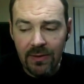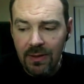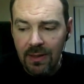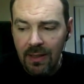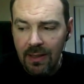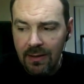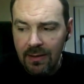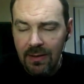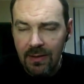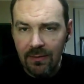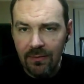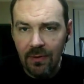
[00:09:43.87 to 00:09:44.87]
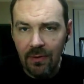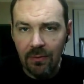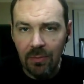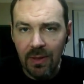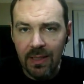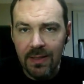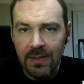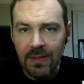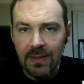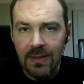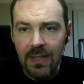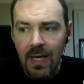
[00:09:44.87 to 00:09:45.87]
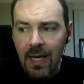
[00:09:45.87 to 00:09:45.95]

to a few other places